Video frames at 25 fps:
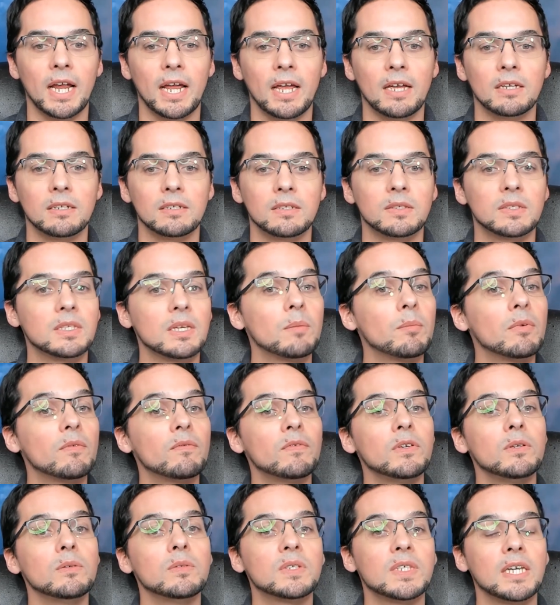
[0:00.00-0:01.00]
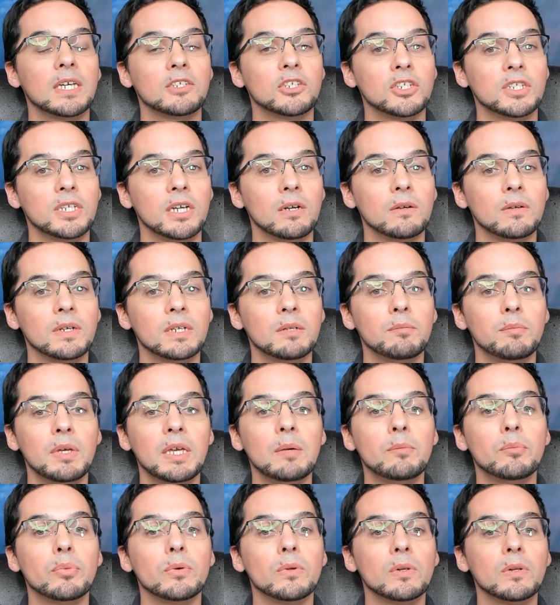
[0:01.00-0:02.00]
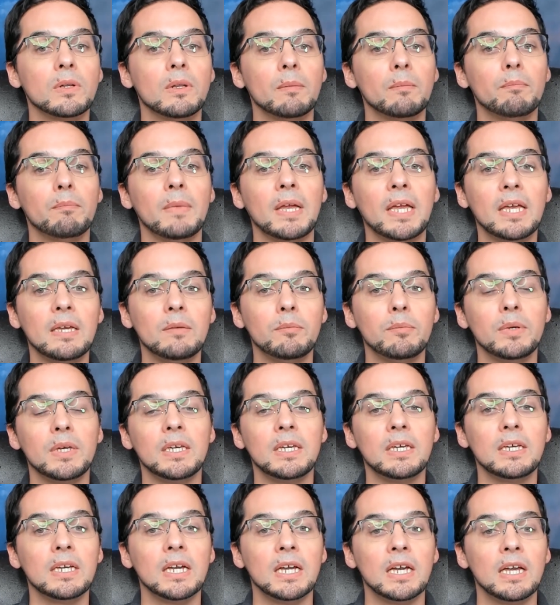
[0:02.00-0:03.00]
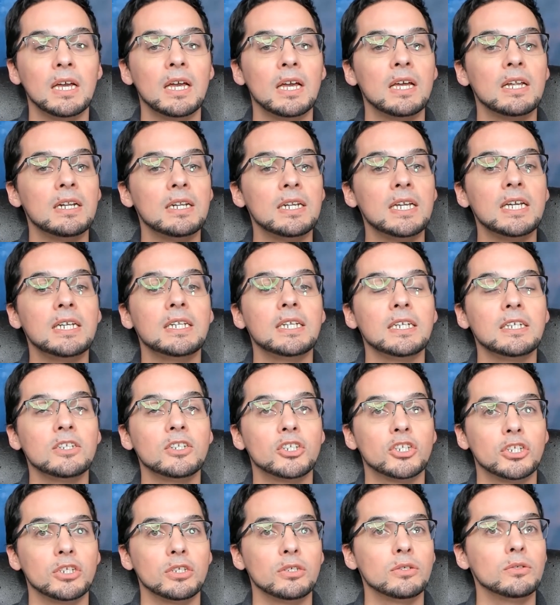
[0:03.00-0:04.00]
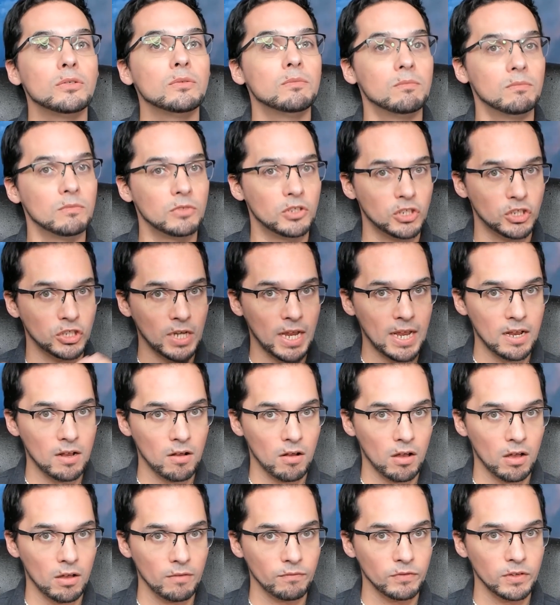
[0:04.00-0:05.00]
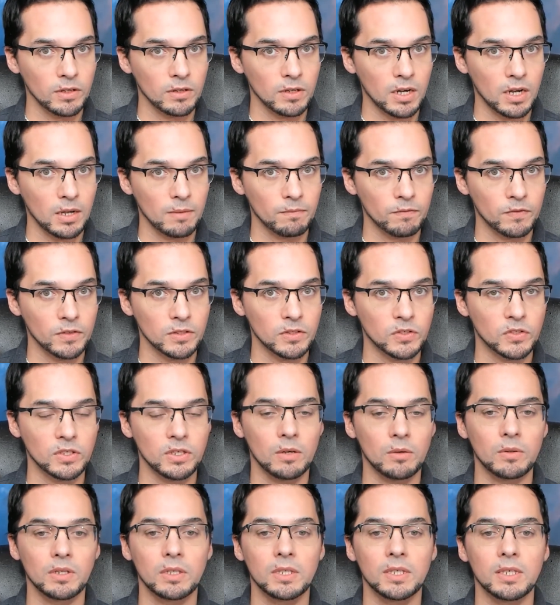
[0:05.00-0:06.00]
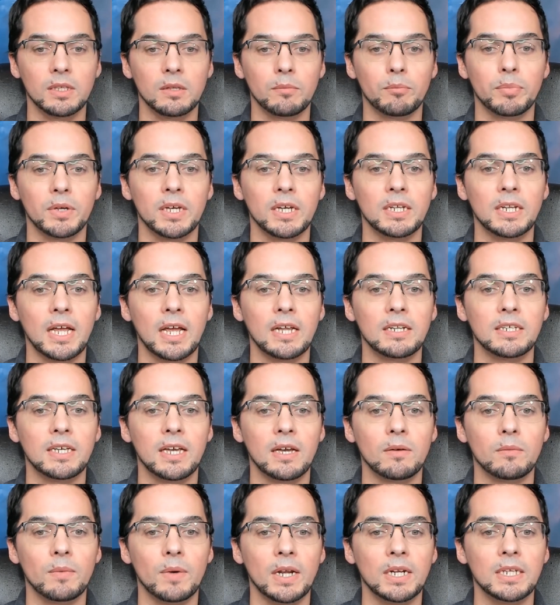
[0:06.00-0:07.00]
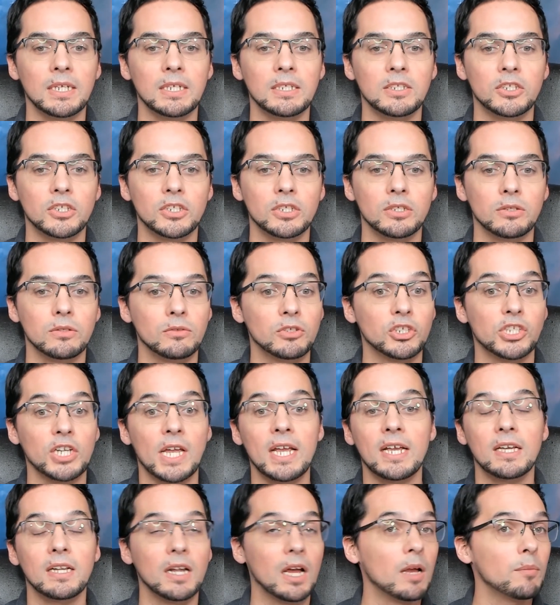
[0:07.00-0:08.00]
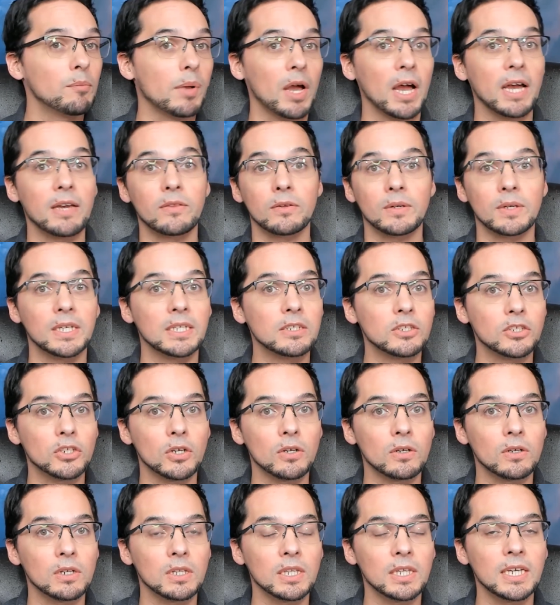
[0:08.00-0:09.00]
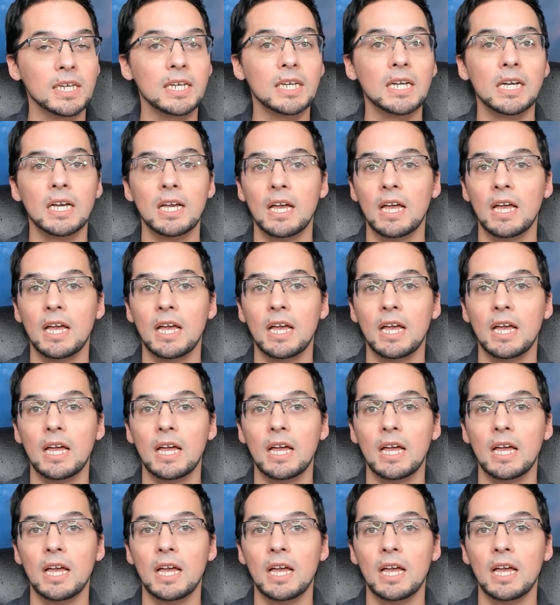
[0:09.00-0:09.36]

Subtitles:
And some of you Sagittarian people may be needing to shake off your comfort zone a little bit and get ready to shake it up either internally